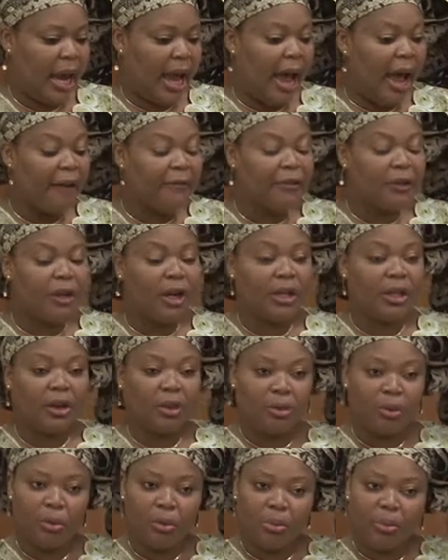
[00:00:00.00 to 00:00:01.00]
After the
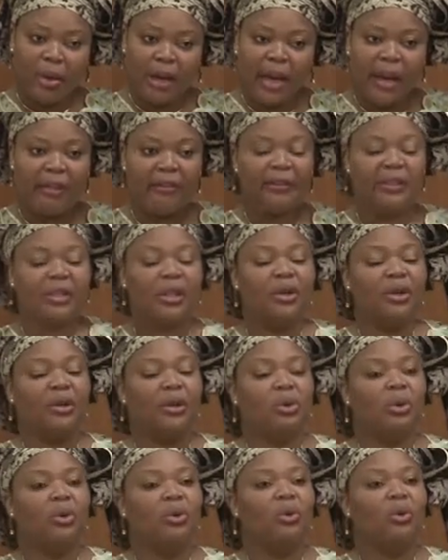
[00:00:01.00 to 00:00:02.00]
group left,
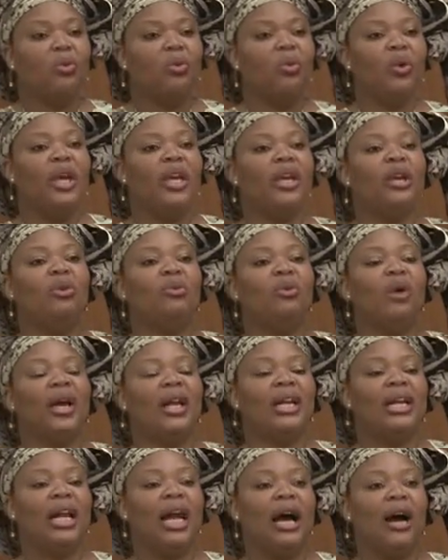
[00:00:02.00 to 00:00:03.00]
we
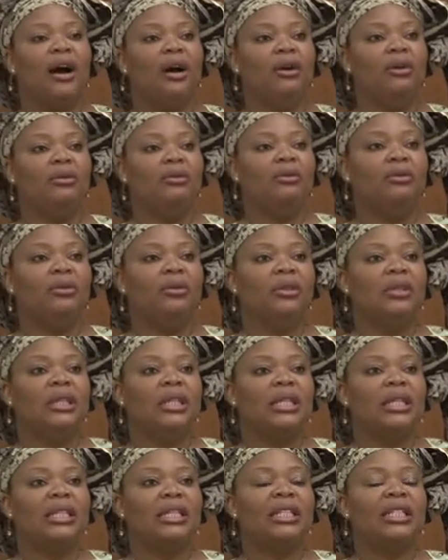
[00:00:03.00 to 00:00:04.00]
were now
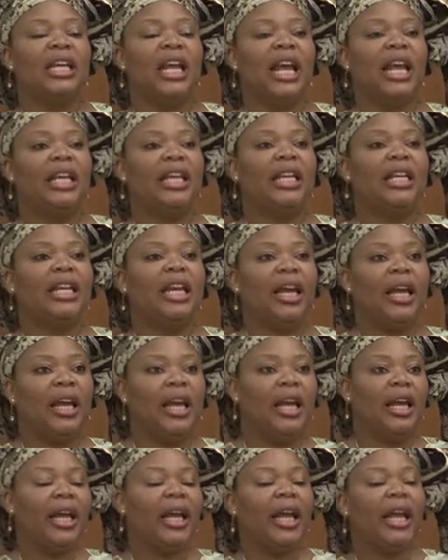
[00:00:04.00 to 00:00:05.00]
standing
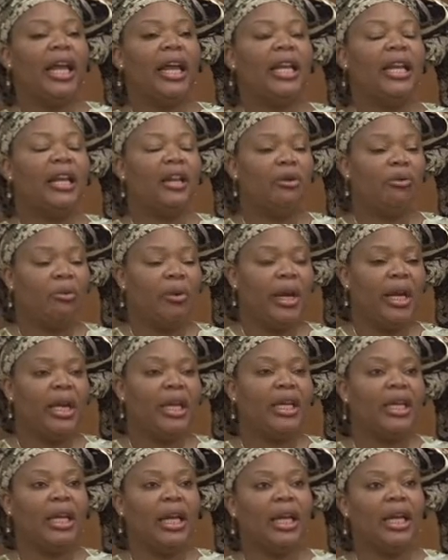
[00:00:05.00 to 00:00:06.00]
there in the
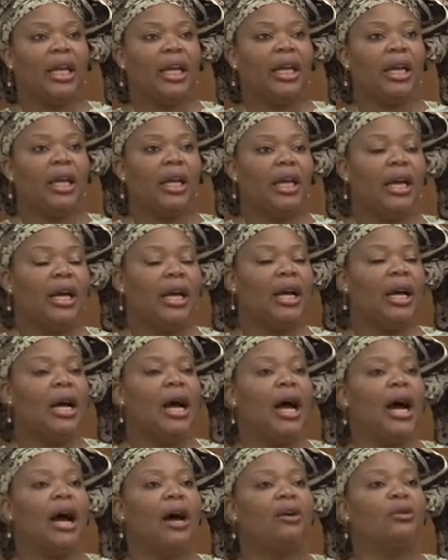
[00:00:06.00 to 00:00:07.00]
rain thinking,
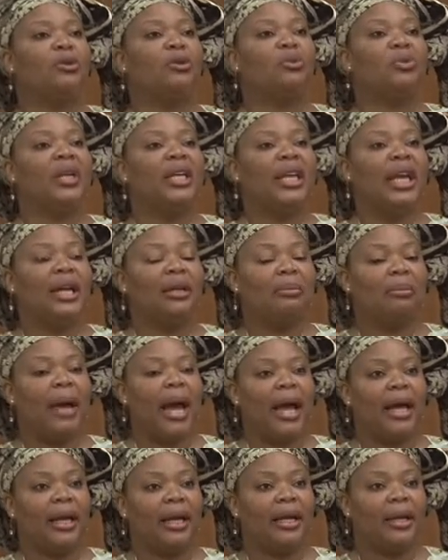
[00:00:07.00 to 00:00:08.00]
how do we get
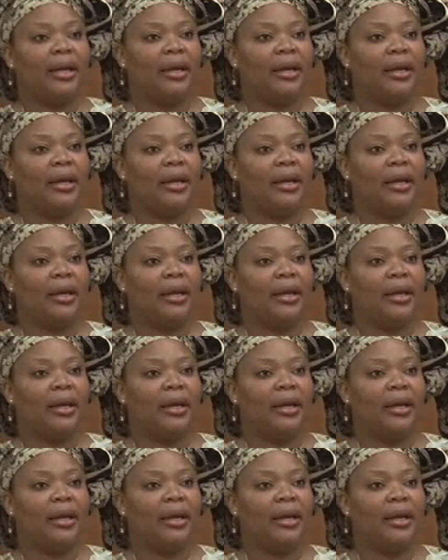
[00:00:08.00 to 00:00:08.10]
back?